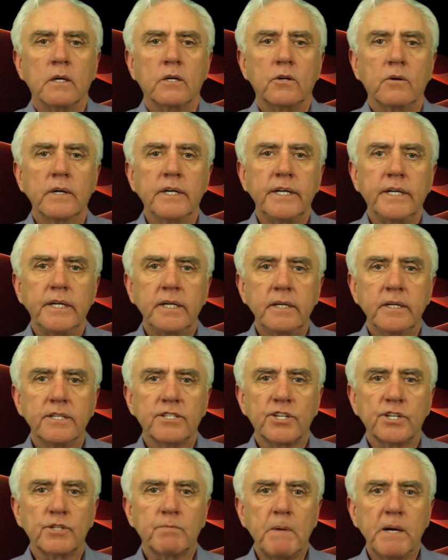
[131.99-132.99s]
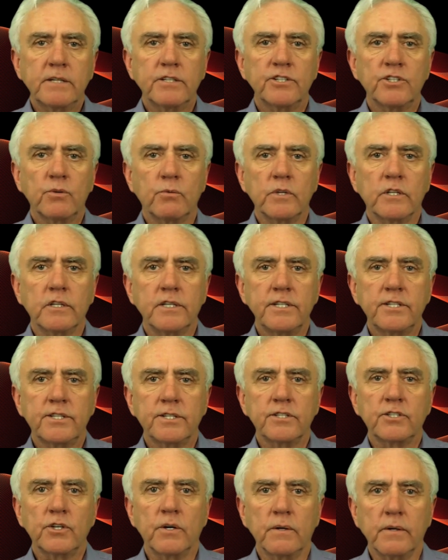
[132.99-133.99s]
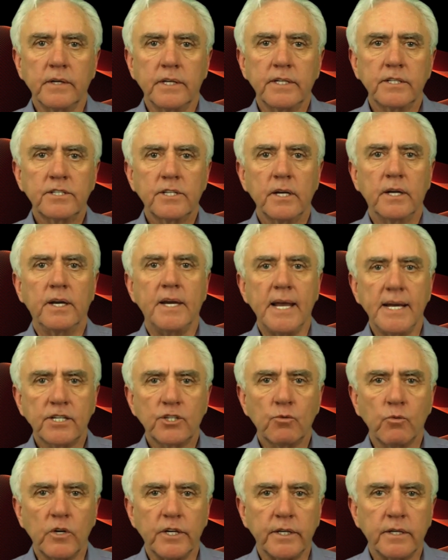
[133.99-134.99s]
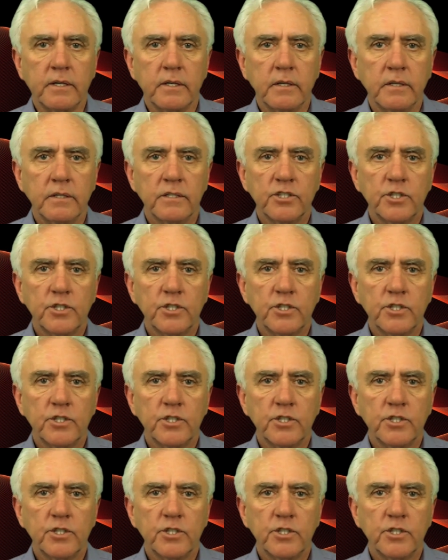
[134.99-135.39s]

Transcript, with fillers: Cree is expected to release its earnings next week.